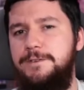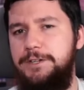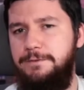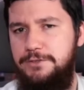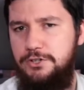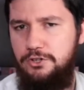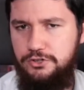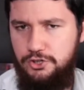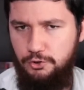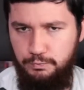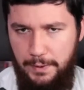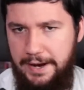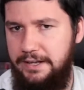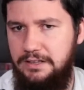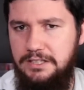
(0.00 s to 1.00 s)
if you're not
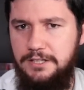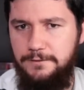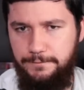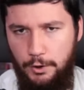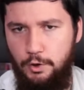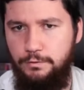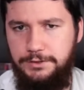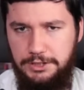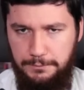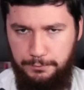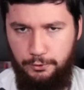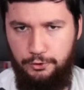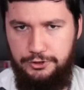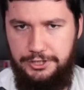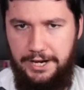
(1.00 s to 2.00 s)
directly involved in a
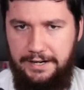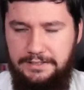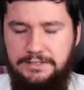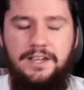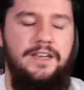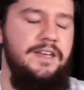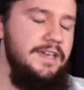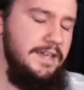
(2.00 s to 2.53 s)
project,